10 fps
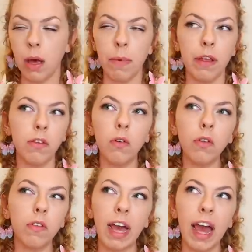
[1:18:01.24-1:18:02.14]
But it's
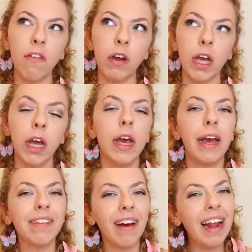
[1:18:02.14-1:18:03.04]
not scary.
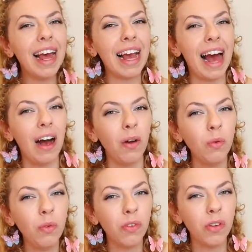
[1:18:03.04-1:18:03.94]
It's kind of like
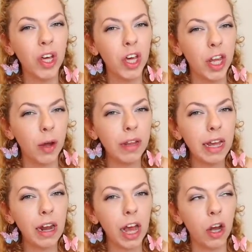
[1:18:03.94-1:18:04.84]
owls, you know, when
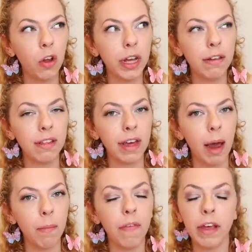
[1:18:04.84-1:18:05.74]
they like look into the
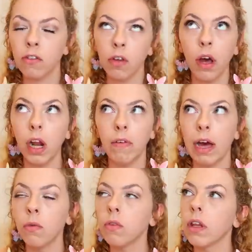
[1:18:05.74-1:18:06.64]
camera. They're so, I love
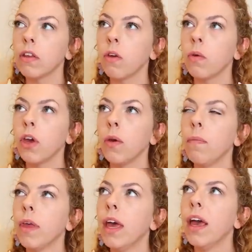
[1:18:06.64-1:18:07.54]
owls, they're so cute.
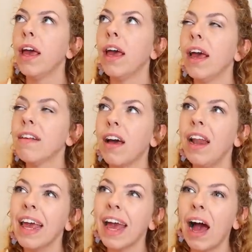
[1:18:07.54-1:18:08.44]
It's kind
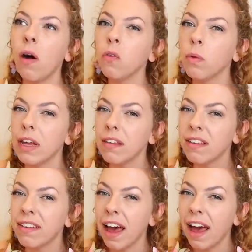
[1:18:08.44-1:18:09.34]
of like owls when they
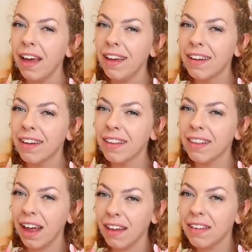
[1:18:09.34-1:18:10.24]
stare.
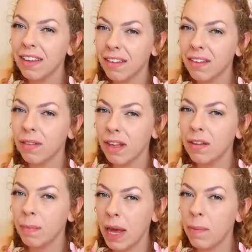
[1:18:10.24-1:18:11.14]
That's
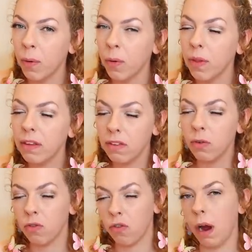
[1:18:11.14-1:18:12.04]
these people. This is
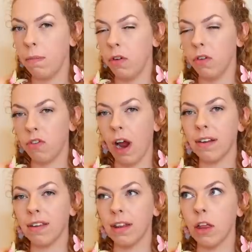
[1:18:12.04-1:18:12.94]
your tribe that you're
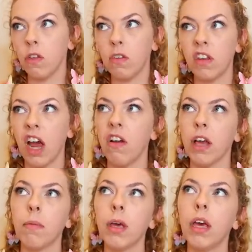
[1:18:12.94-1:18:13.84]
attracting. They're just
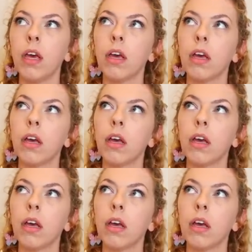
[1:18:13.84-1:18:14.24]
staring at me.